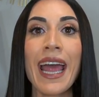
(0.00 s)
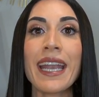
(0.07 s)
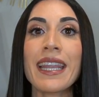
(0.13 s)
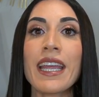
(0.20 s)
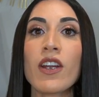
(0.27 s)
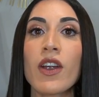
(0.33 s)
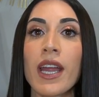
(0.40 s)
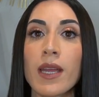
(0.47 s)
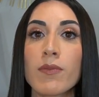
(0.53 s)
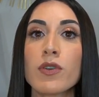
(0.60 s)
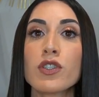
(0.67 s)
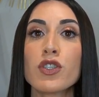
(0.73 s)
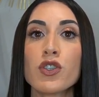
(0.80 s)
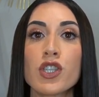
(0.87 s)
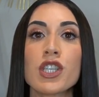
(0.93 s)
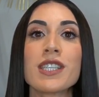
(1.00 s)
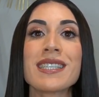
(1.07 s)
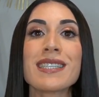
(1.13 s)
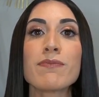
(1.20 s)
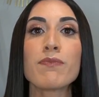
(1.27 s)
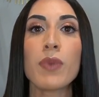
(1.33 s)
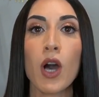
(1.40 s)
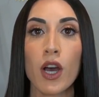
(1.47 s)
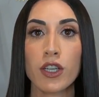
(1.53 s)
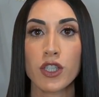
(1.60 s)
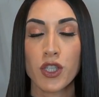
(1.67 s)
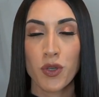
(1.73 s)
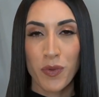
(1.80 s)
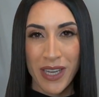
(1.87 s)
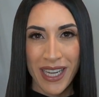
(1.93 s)
and they're able to just spot
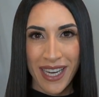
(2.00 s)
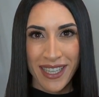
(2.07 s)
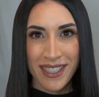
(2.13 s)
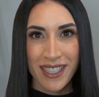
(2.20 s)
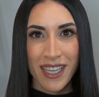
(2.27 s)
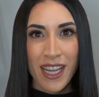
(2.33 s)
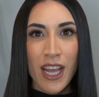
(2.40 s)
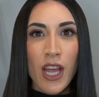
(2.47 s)
treat it.